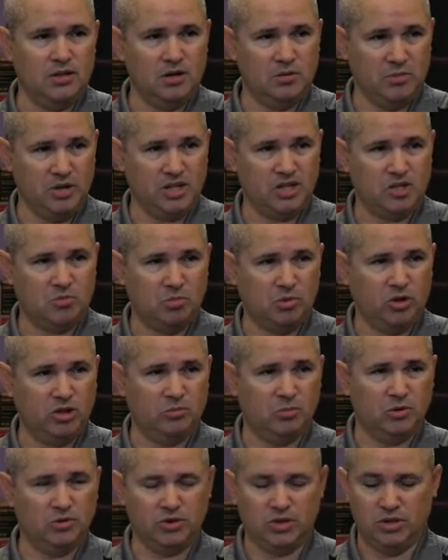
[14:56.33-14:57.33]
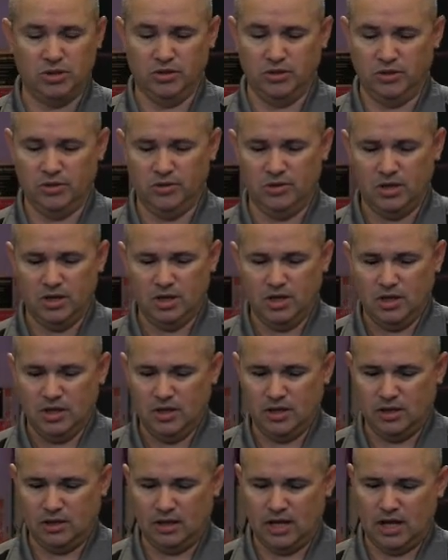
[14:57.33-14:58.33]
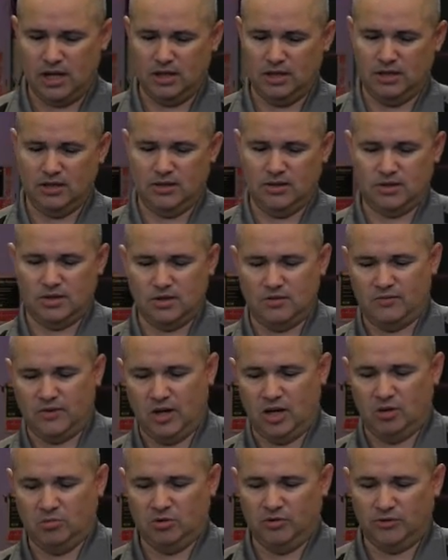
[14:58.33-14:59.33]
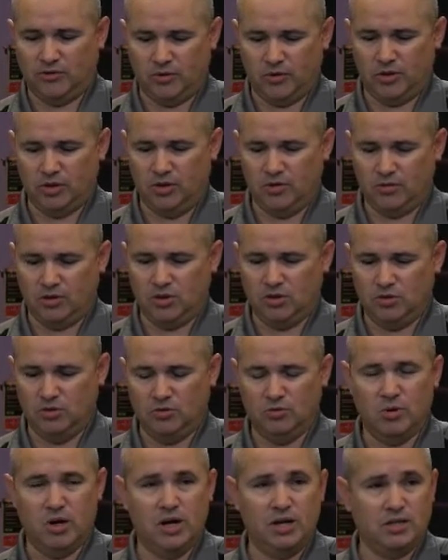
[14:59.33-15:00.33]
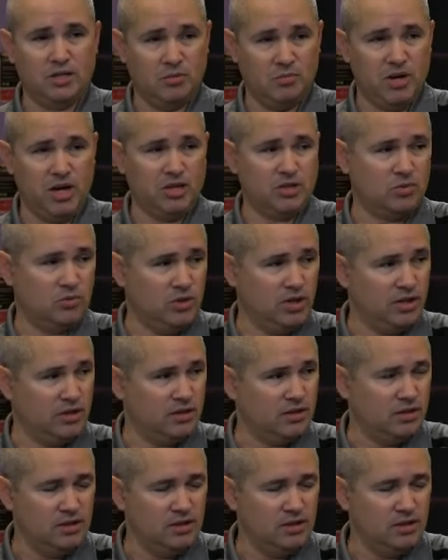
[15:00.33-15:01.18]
Metasploitable 2 that is available for you to mess with.